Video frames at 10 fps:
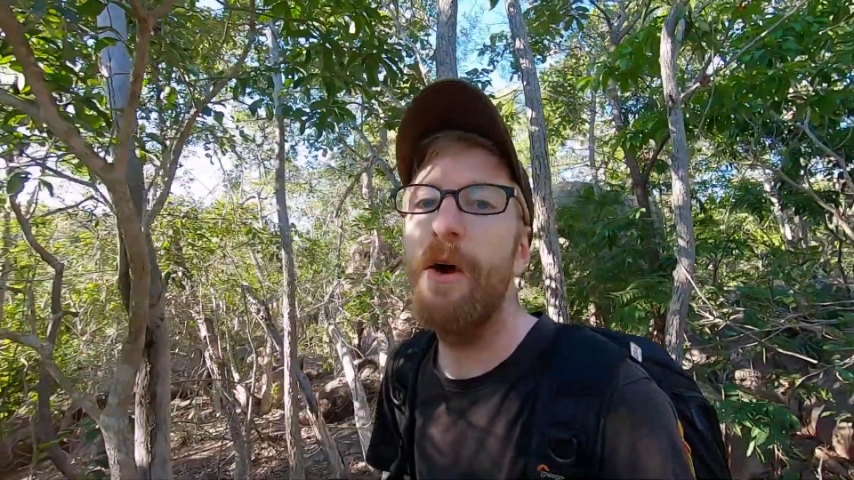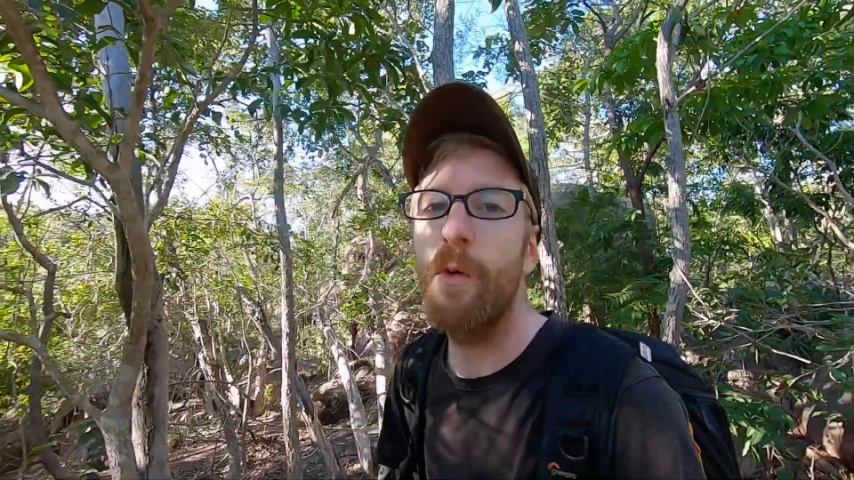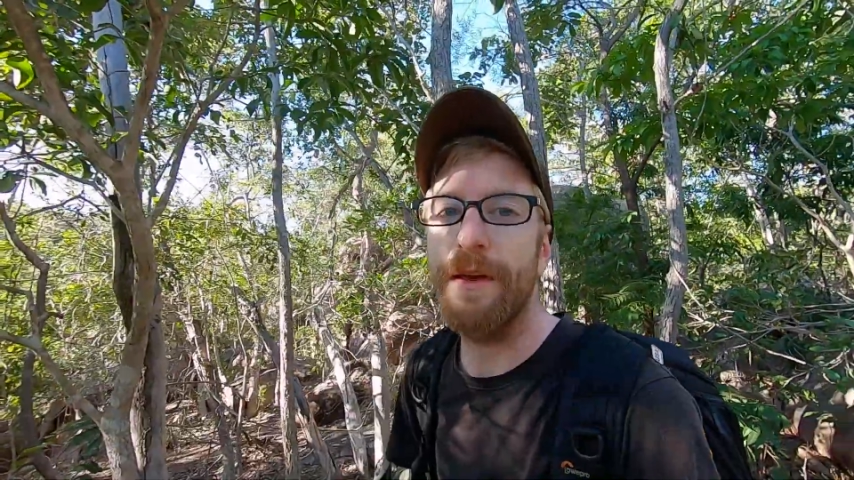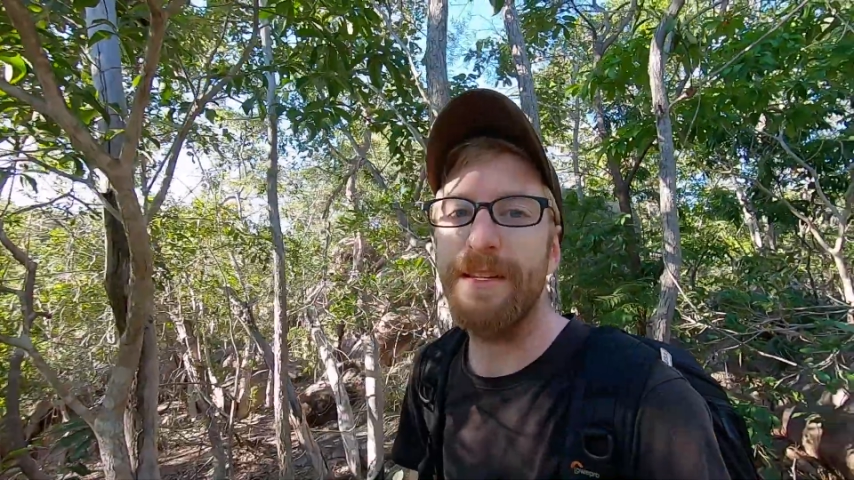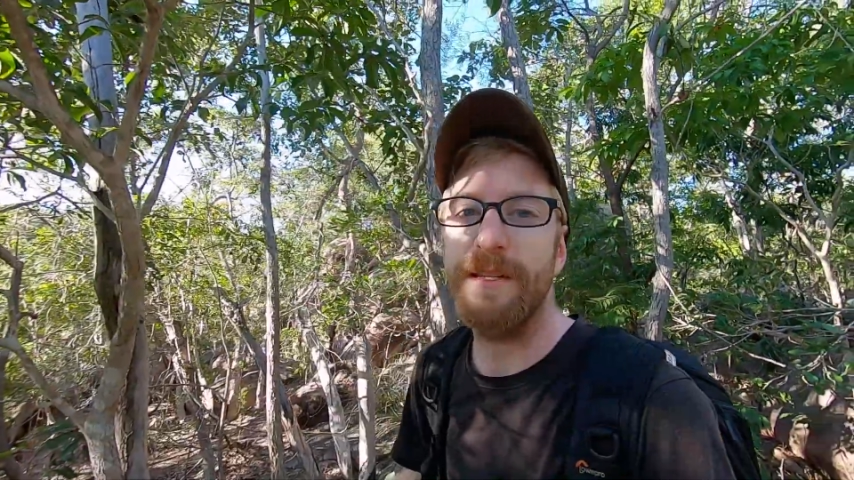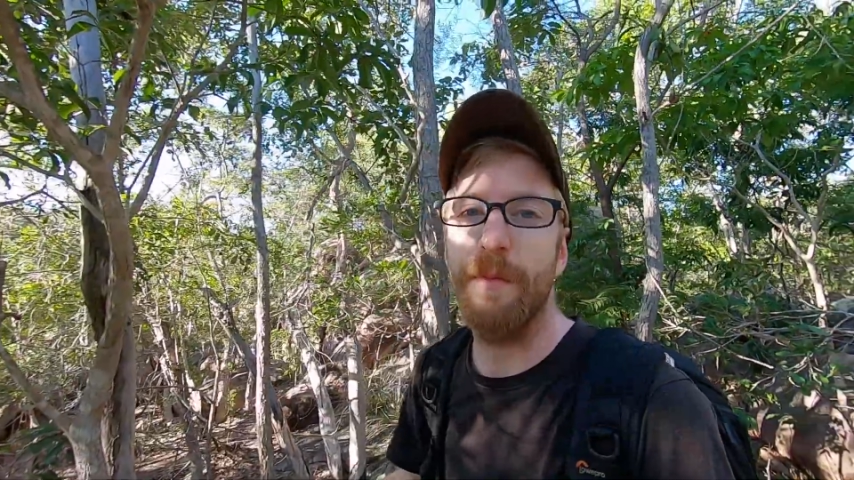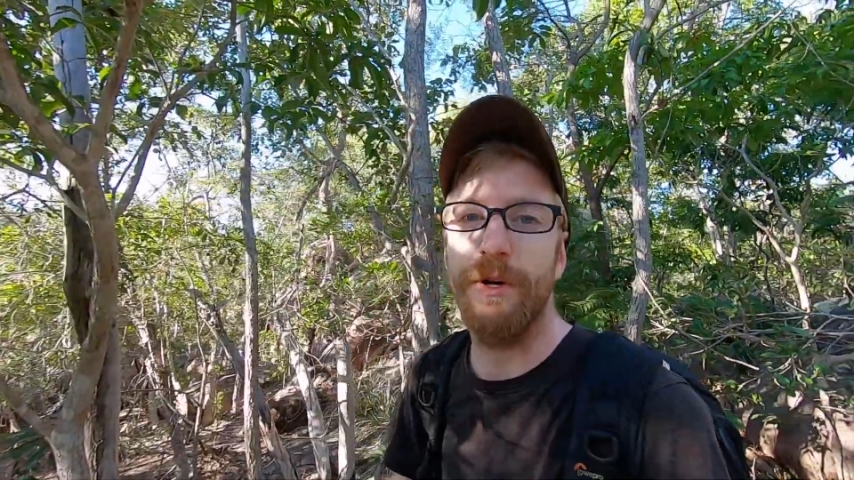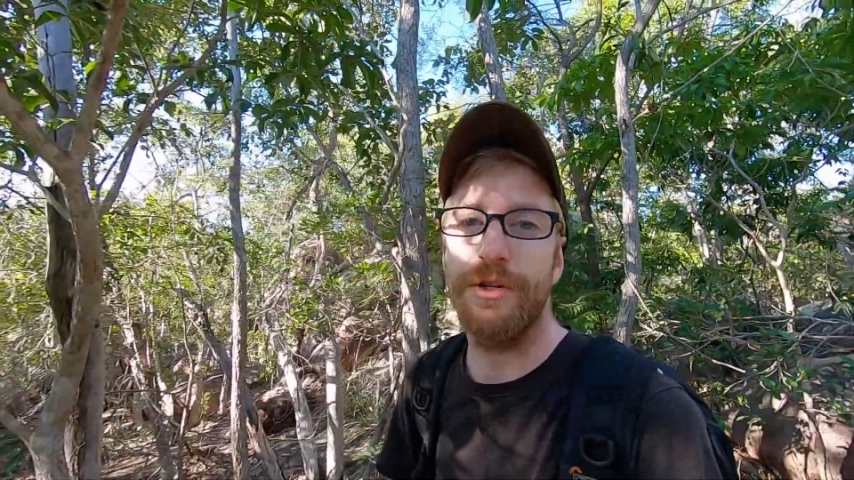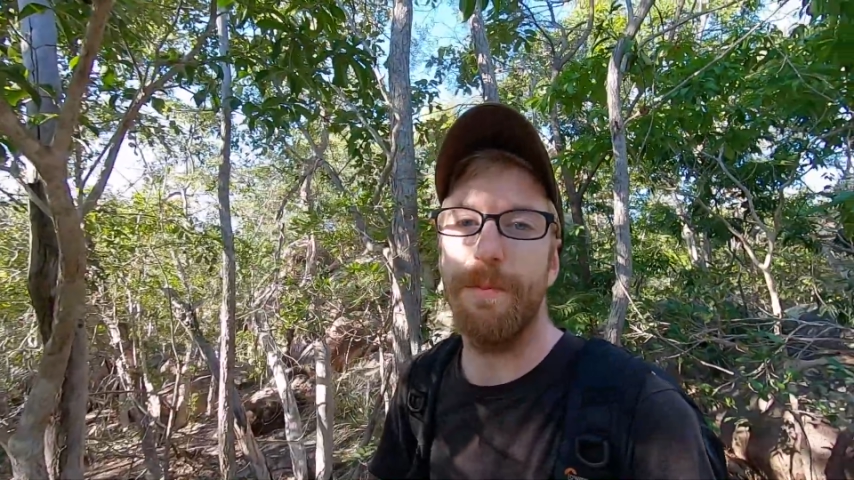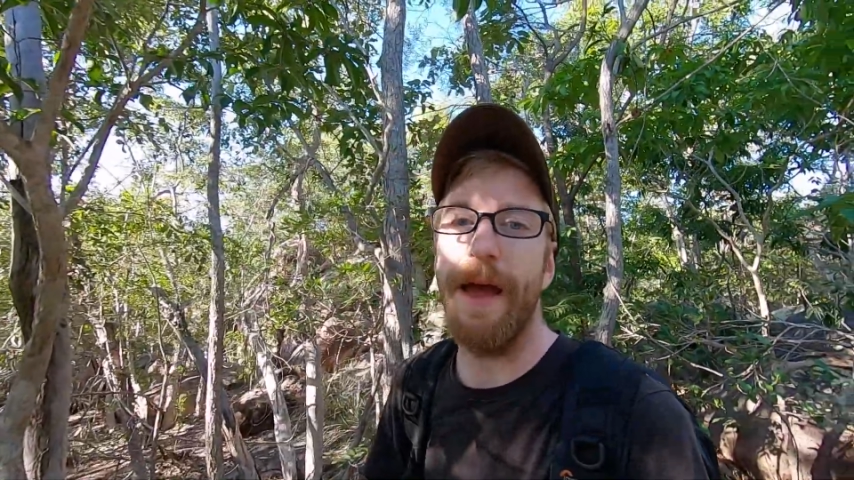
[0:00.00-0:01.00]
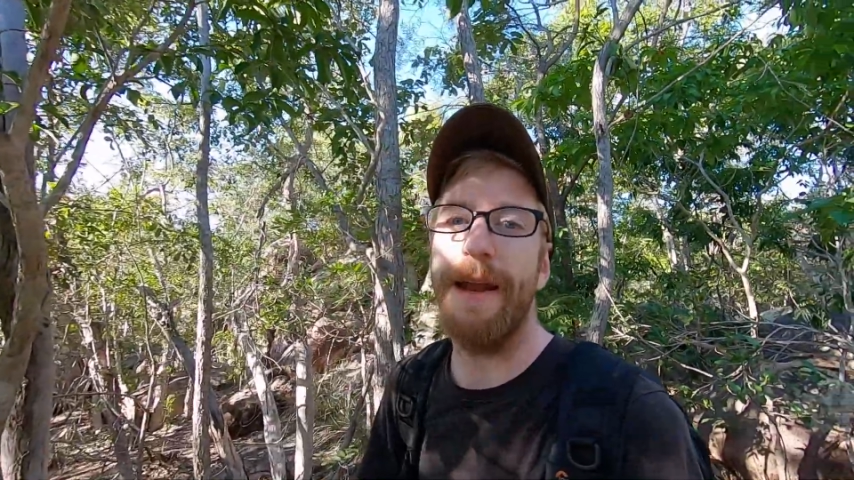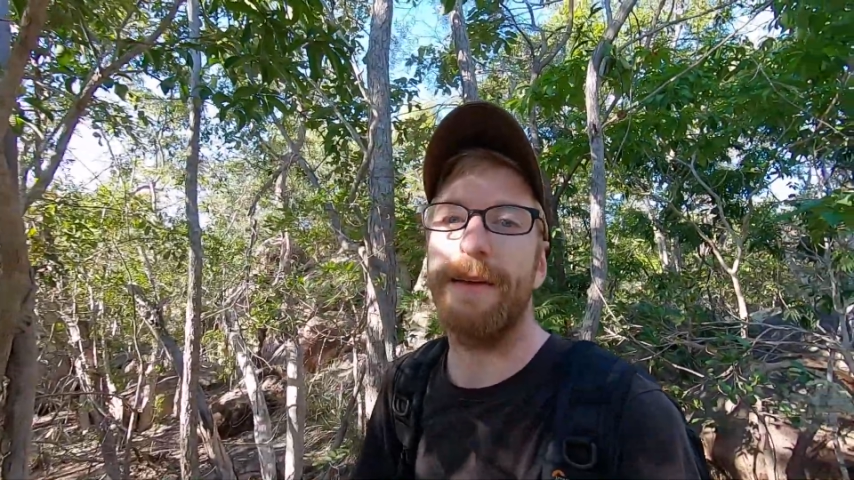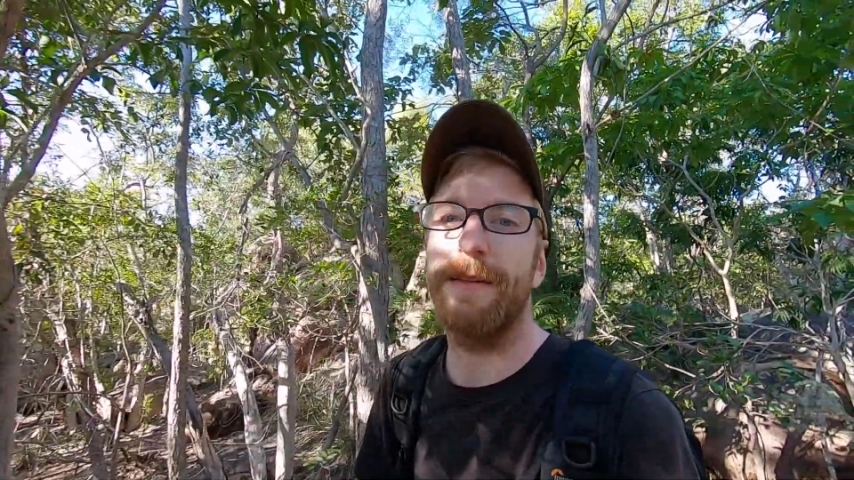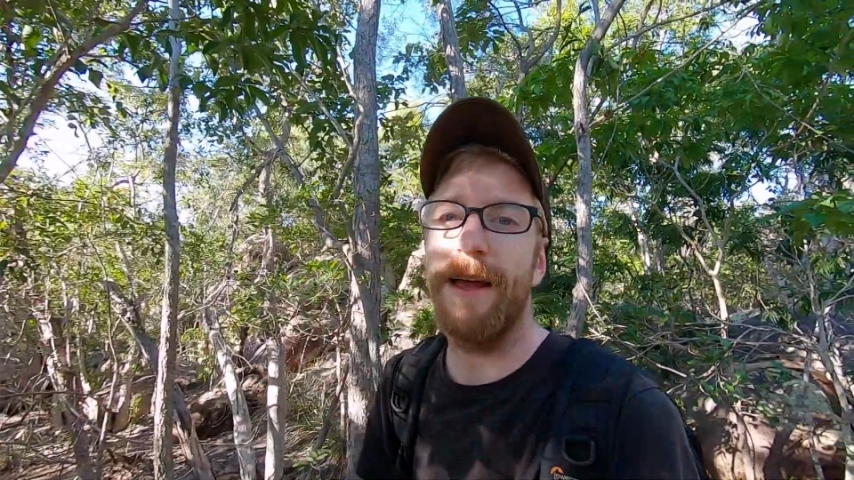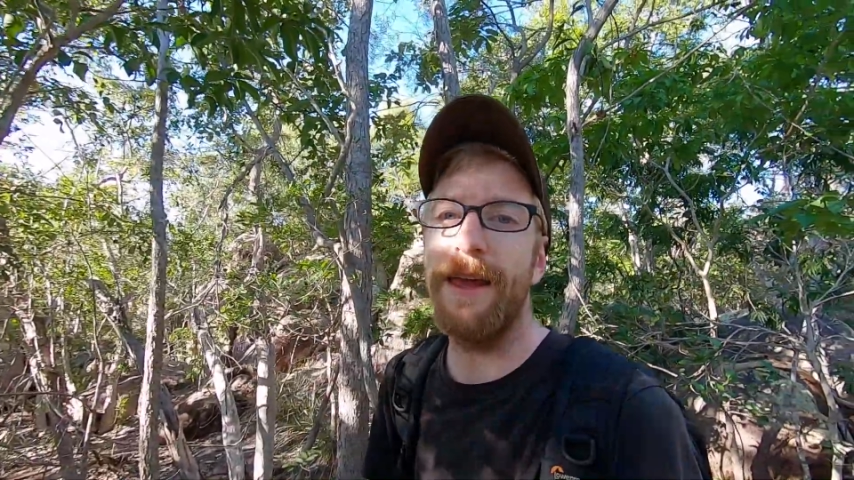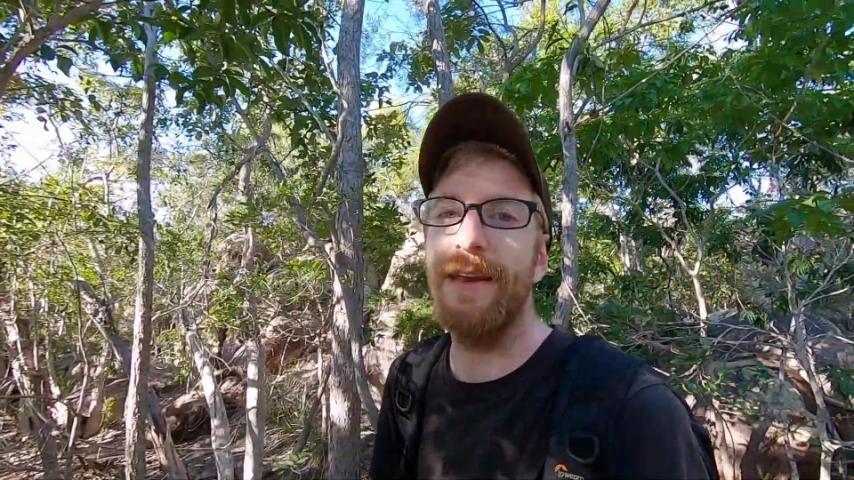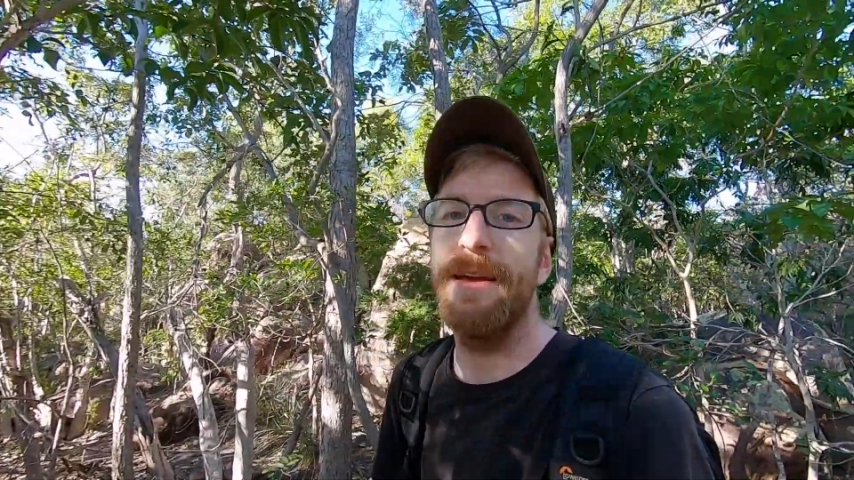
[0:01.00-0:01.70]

we'll get some more dramatic light,